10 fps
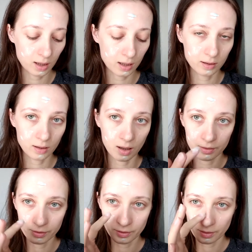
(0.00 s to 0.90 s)
and
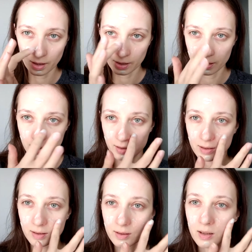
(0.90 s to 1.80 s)
under
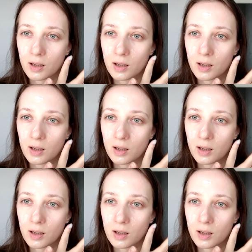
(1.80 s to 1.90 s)
eyes